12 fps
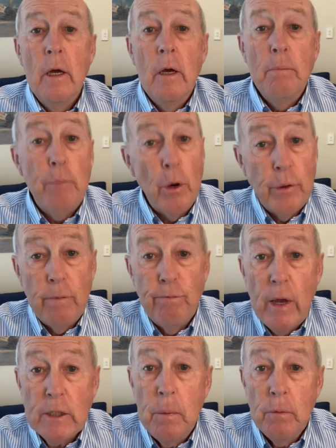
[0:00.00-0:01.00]
Both
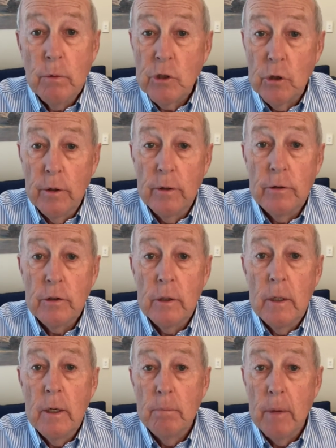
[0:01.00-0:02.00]
investment returns
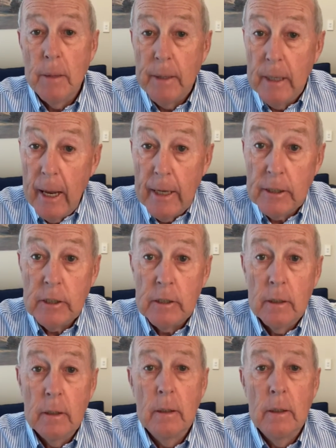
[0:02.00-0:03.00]
may be
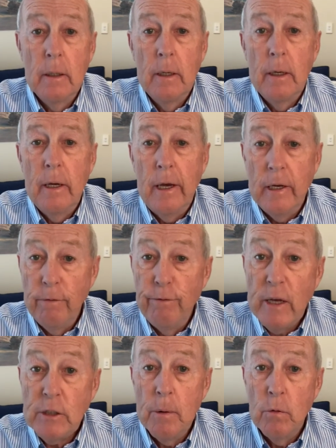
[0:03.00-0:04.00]
less and
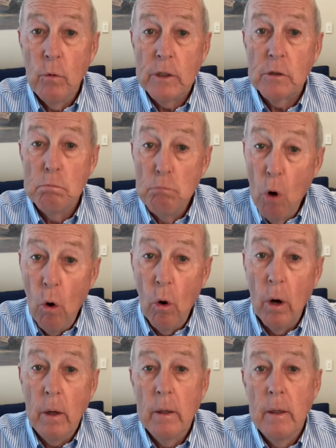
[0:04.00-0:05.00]
investment risk
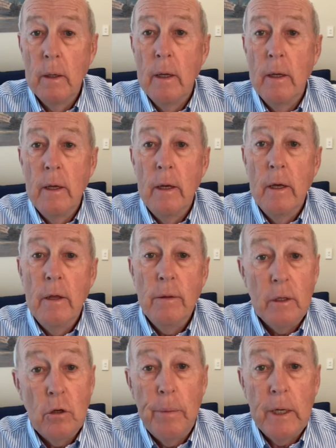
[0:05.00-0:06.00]
more
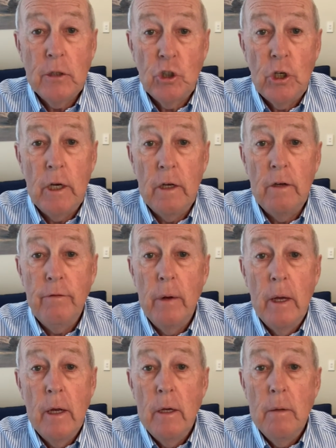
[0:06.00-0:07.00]
than could be achieved
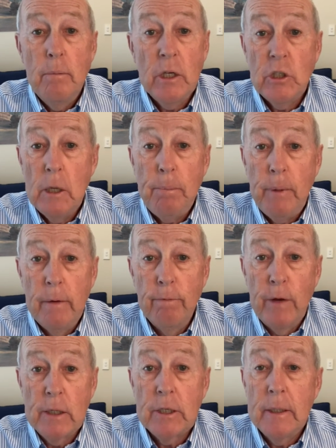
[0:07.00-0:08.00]
by simply
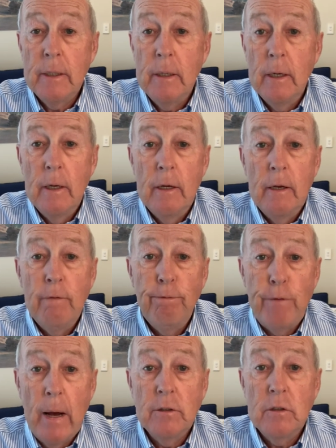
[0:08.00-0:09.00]
investing in
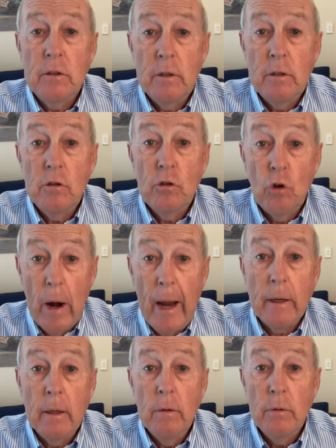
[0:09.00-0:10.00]
funds that
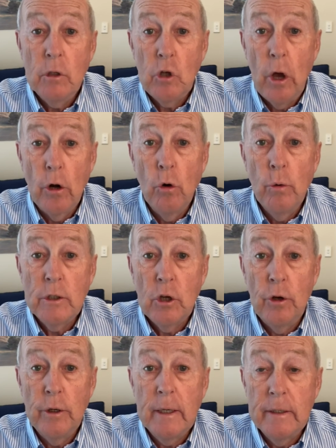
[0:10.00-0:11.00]
track the total
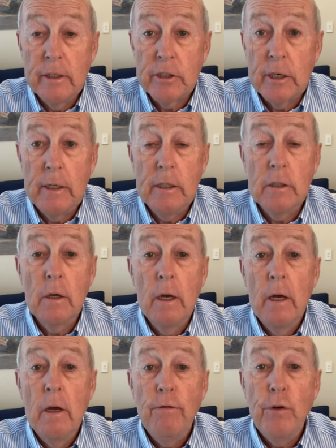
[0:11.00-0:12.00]
return indices
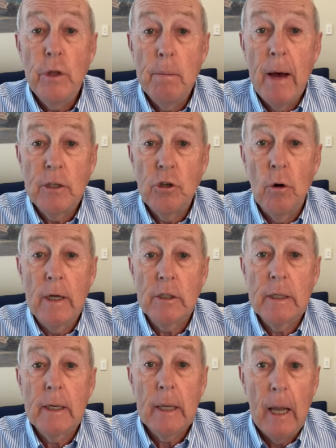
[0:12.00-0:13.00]
for the major
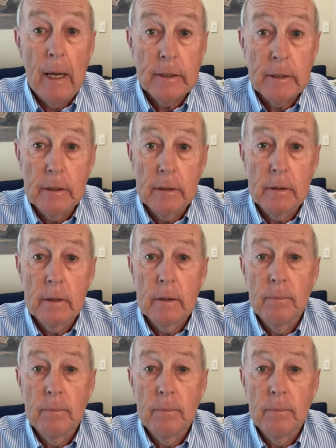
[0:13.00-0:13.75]
asset classes.